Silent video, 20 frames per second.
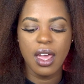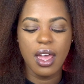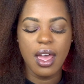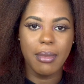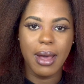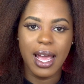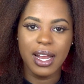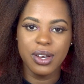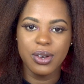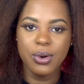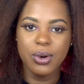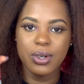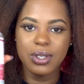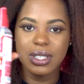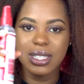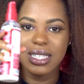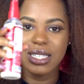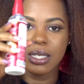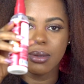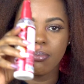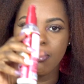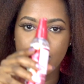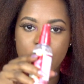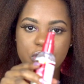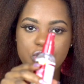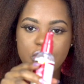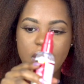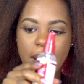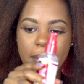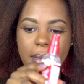I don't blow
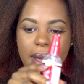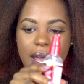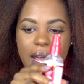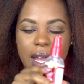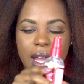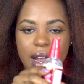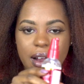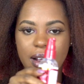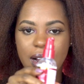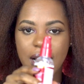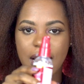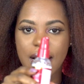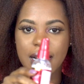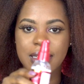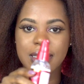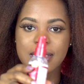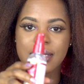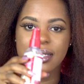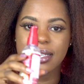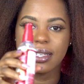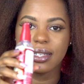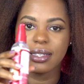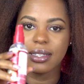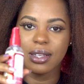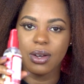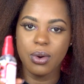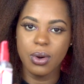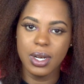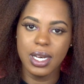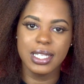dry my hair a lot.
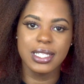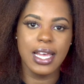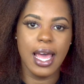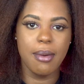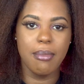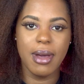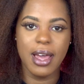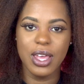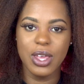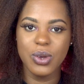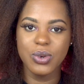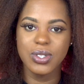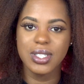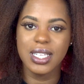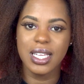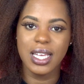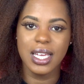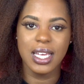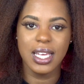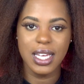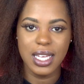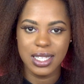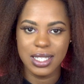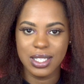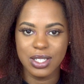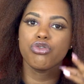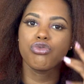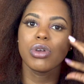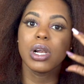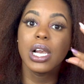The only time I use heat
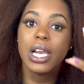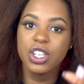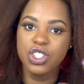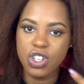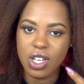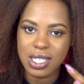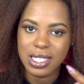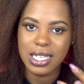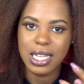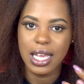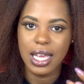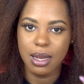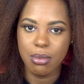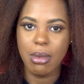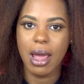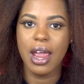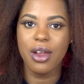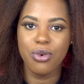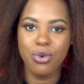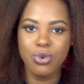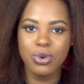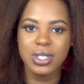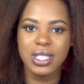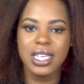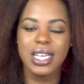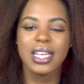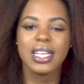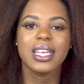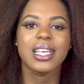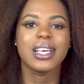religiously in my
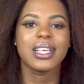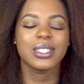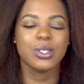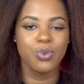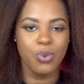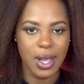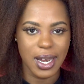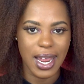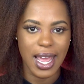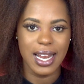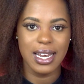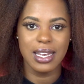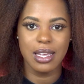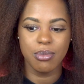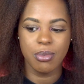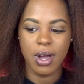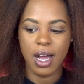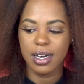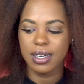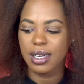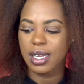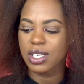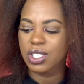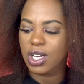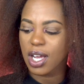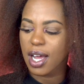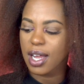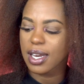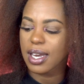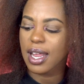routine is when I deep
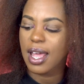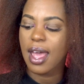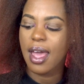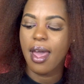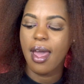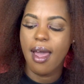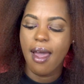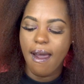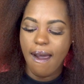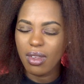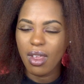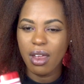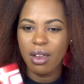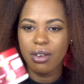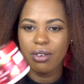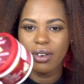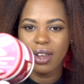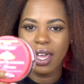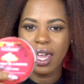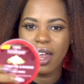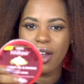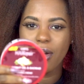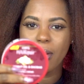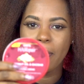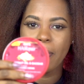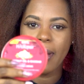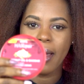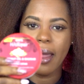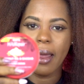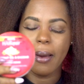condition. The hair
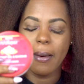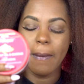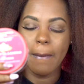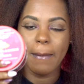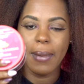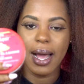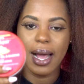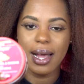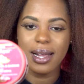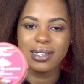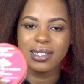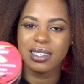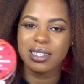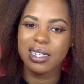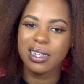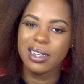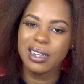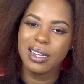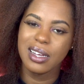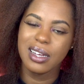repair mask,